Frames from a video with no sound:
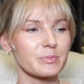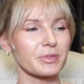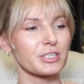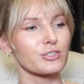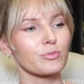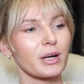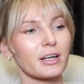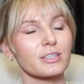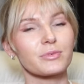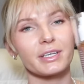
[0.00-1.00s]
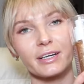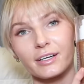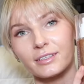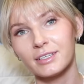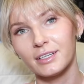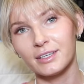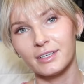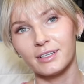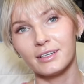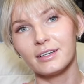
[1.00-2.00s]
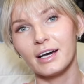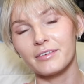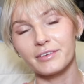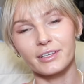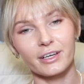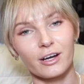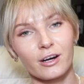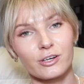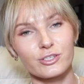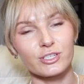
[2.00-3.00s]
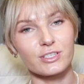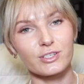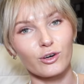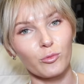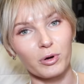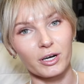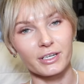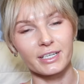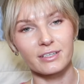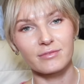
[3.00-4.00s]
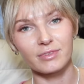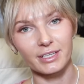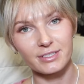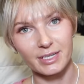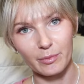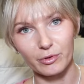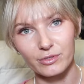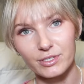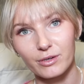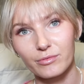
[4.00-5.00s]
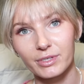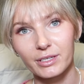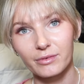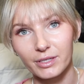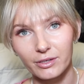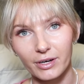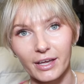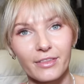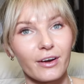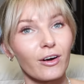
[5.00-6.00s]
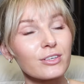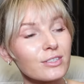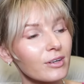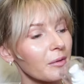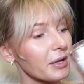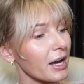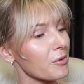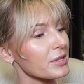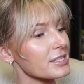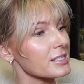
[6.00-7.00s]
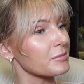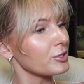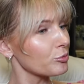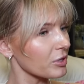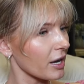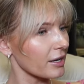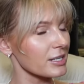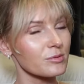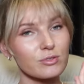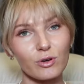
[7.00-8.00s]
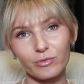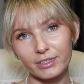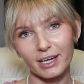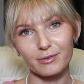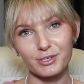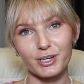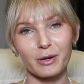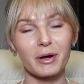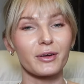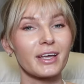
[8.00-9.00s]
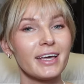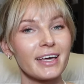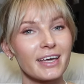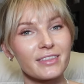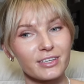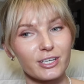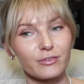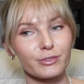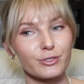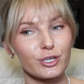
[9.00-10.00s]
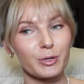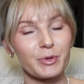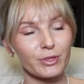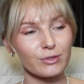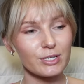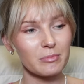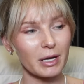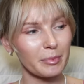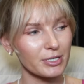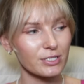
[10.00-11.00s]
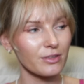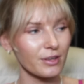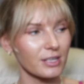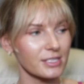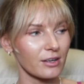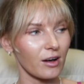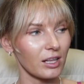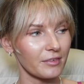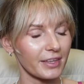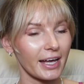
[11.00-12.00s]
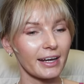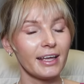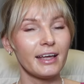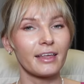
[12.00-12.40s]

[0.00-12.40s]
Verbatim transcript: But these two products right here, I feel like are just Kopari like staples. They're really, really great. They're also coming out with some new products, which hopefully I will share about in the near future. But those are my personal thoughts on all of that.